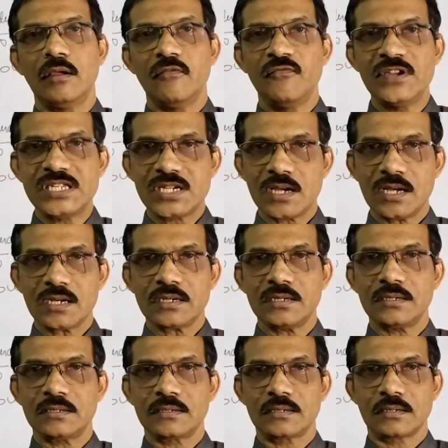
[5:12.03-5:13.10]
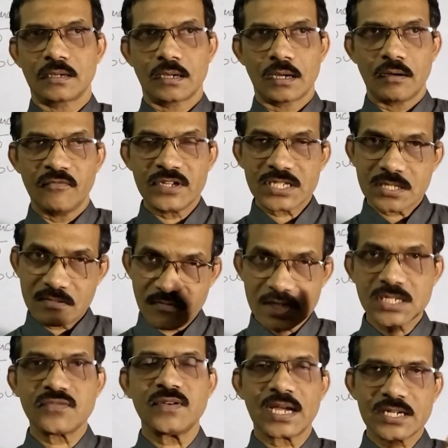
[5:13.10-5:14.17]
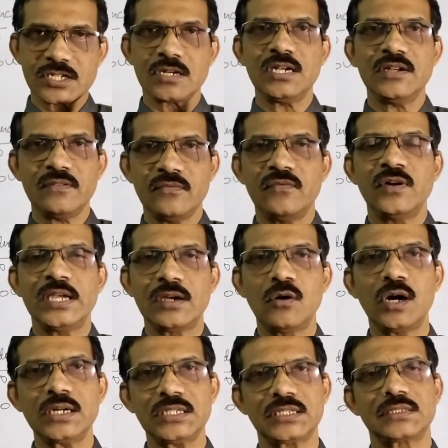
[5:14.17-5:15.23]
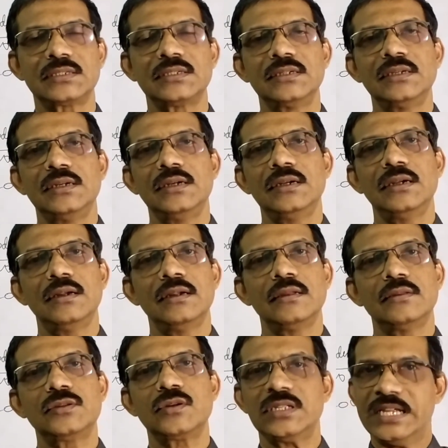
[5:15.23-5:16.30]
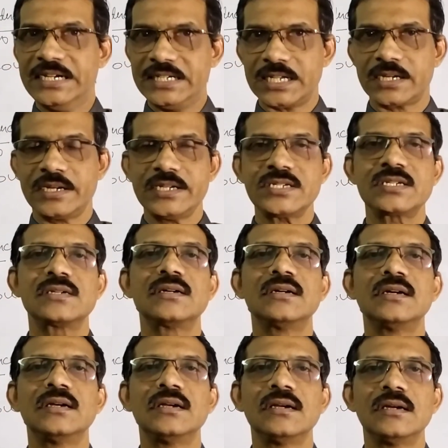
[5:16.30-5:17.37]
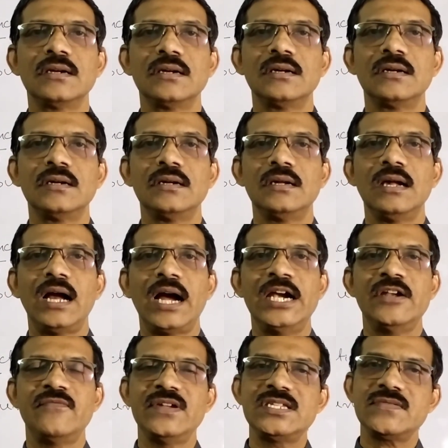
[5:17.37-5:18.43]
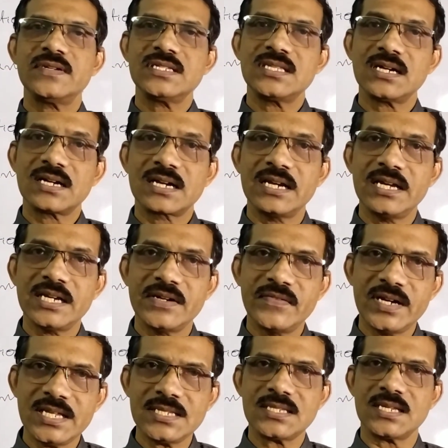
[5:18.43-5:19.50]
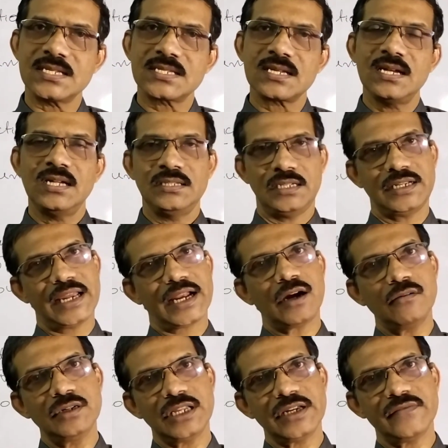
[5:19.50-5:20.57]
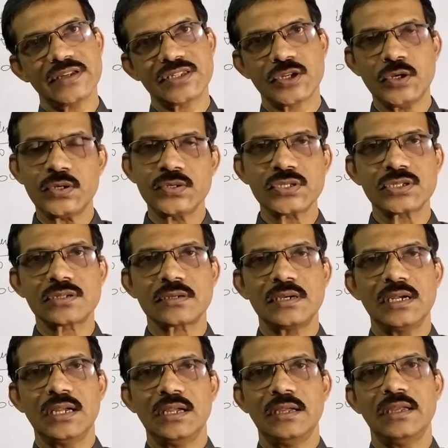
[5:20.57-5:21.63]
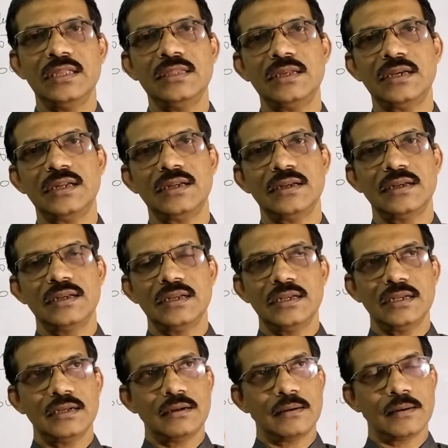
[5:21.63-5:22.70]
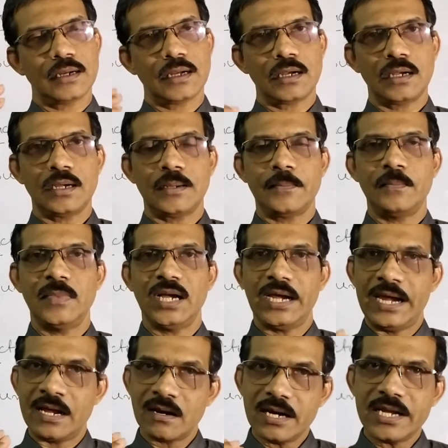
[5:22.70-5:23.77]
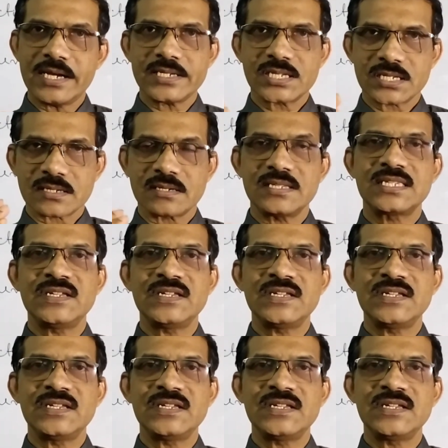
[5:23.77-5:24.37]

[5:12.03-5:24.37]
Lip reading: which we got through the internet, and which was the clear evidences that accounting was used in the earliest